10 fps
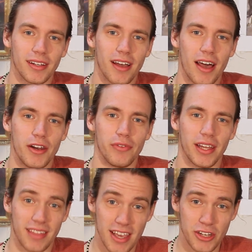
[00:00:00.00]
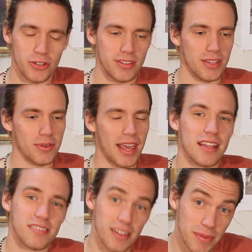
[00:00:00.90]
kind of like the issues that you
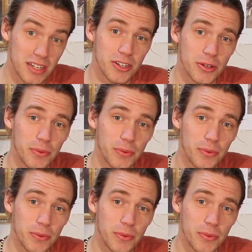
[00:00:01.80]
can slip into.